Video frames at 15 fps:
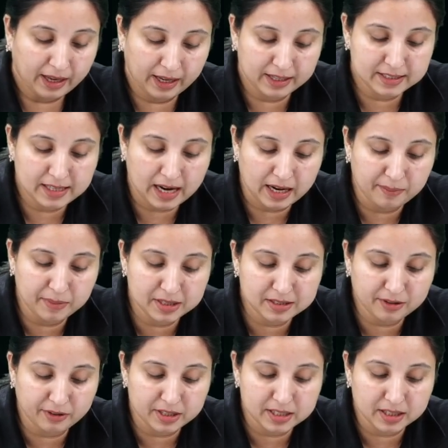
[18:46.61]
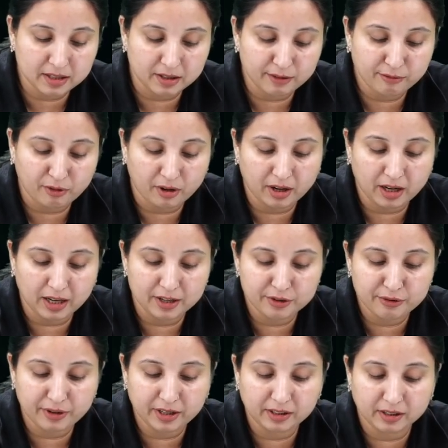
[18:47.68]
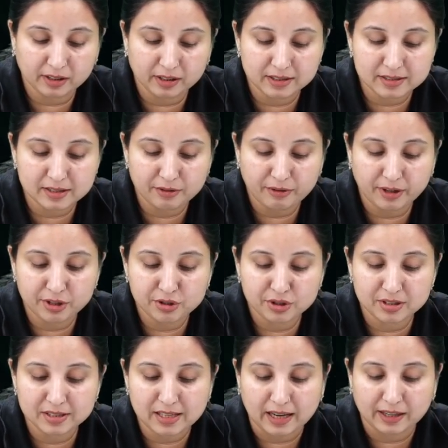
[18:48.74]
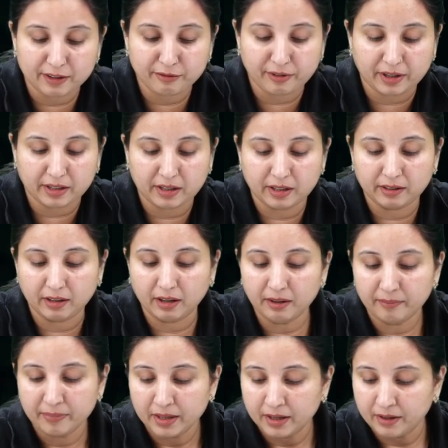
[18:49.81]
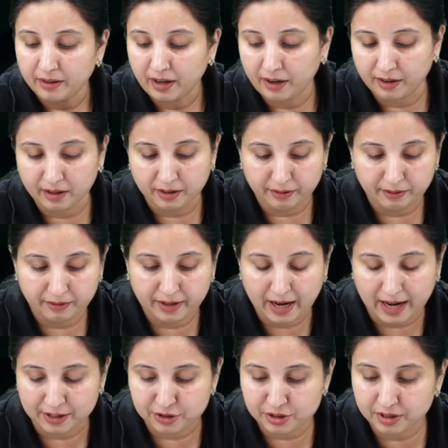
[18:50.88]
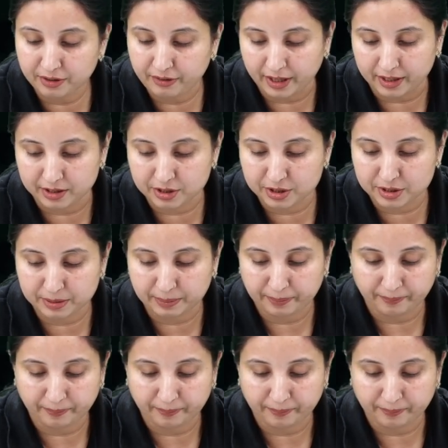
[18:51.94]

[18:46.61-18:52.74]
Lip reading: and time is critical for altering the concentrations and affecting the reaction rate.